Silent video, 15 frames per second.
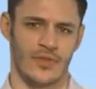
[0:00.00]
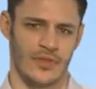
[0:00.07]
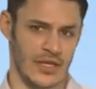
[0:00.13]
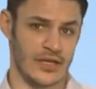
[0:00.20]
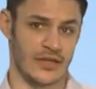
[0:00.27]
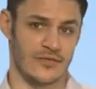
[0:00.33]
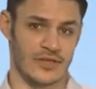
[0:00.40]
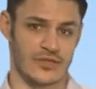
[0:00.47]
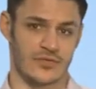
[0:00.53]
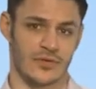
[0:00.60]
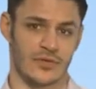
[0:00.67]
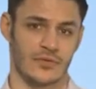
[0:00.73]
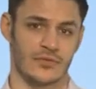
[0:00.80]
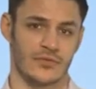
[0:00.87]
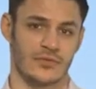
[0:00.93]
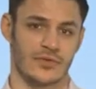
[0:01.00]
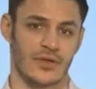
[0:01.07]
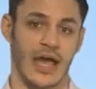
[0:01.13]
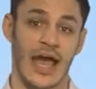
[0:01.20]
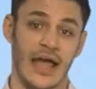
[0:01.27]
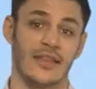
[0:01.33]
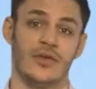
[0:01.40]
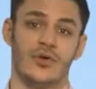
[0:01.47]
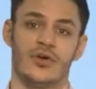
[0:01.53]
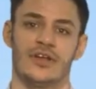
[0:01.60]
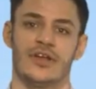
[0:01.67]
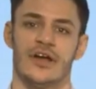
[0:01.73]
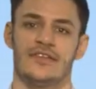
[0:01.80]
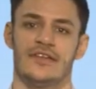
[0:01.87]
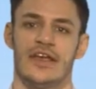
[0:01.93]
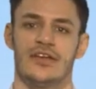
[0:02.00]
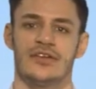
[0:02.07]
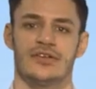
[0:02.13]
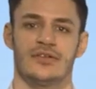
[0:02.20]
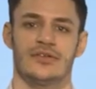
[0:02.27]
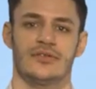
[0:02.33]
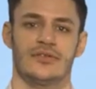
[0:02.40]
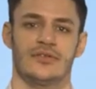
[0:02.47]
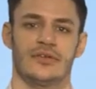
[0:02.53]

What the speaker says: the individual and the organisation,